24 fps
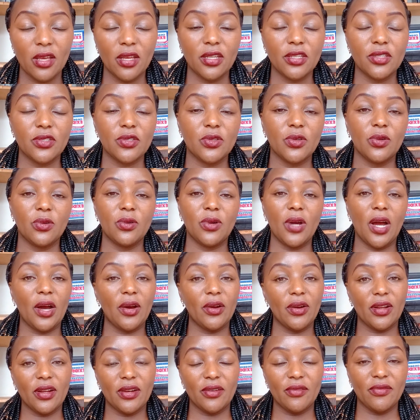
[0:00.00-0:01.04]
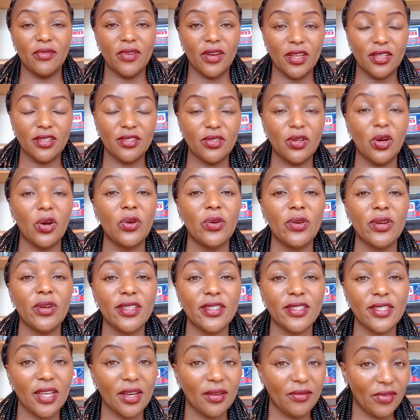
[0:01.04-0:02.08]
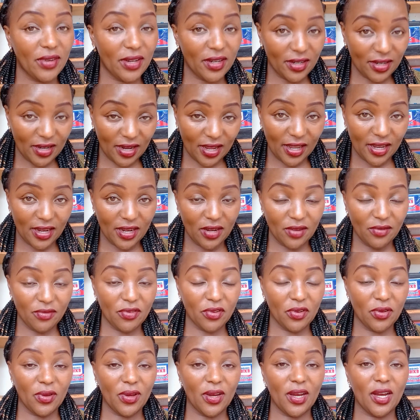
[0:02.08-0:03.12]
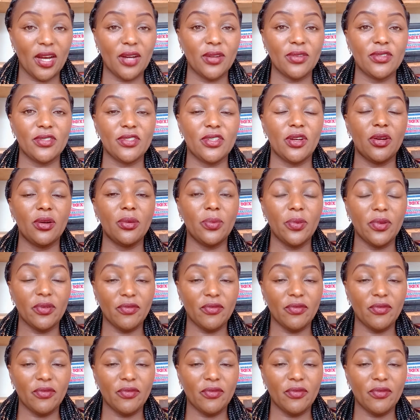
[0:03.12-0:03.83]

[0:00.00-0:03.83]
So I would advise always have an ID for your house help,